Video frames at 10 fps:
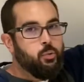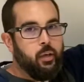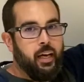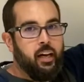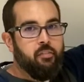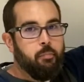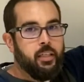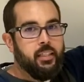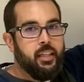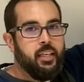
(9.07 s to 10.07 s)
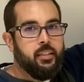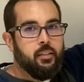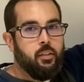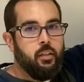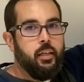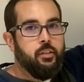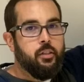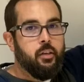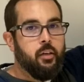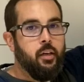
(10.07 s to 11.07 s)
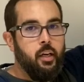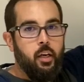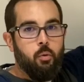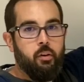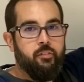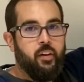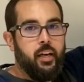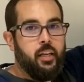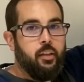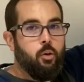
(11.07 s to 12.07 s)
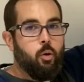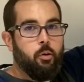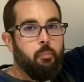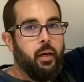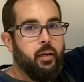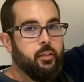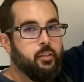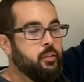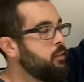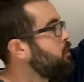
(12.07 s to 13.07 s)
1/2 because I think it's a little easier when finding the ordered pairs